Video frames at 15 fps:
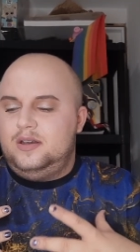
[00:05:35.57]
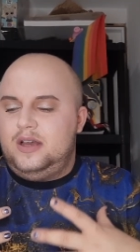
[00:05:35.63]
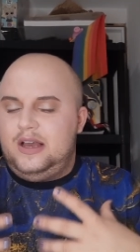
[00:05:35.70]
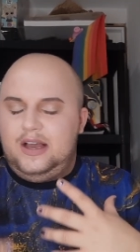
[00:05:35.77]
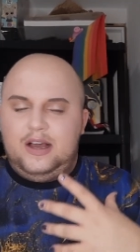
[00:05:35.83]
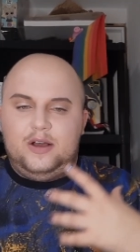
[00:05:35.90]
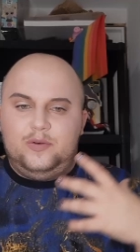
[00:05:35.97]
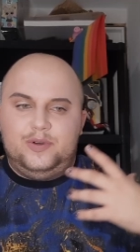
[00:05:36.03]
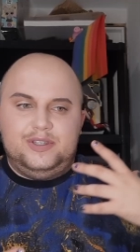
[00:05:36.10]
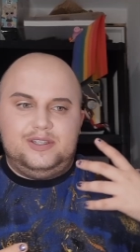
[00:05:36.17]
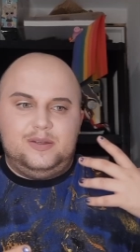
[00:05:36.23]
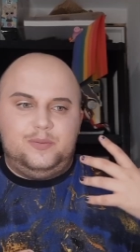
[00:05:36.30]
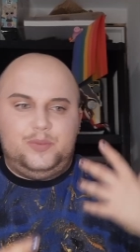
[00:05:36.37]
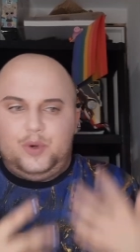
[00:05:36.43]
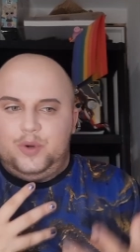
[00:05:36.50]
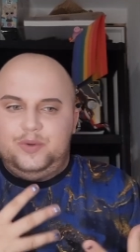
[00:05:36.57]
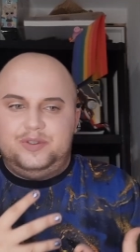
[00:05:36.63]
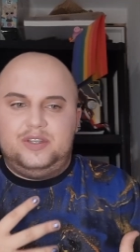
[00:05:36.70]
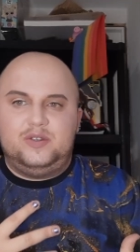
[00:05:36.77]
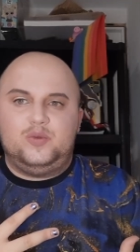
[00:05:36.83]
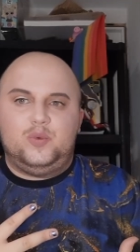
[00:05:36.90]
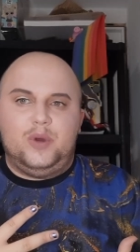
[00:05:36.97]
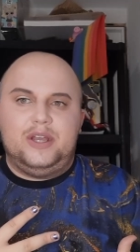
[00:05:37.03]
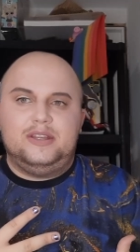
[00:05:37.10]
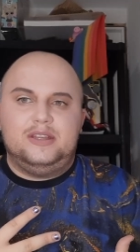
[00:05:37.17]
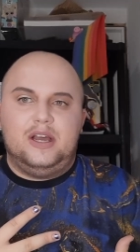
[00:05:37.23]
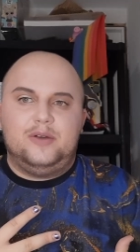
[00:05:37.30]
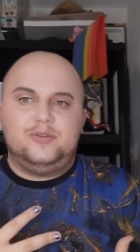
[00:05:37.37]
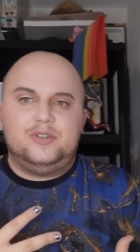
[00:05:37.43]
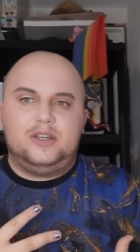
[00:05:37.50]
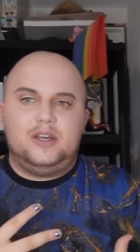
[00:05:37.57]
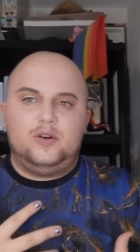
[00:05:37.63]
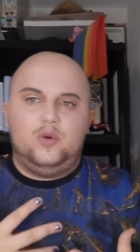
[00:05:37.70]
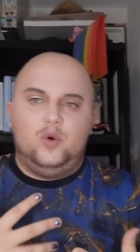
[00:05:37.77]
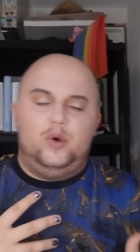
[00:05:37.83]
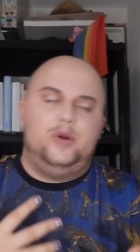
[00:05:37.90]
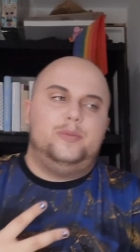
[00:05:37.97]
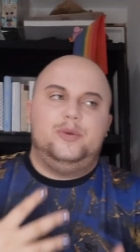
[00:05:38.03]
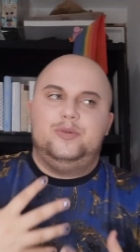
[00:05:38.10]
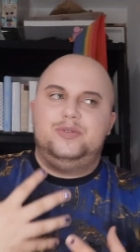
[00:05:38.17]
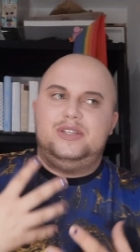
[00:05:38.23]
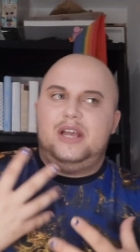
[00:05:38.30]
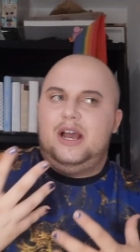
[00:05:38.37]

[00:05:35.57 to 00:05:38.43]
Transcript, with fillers: how is the process right now to get hormones?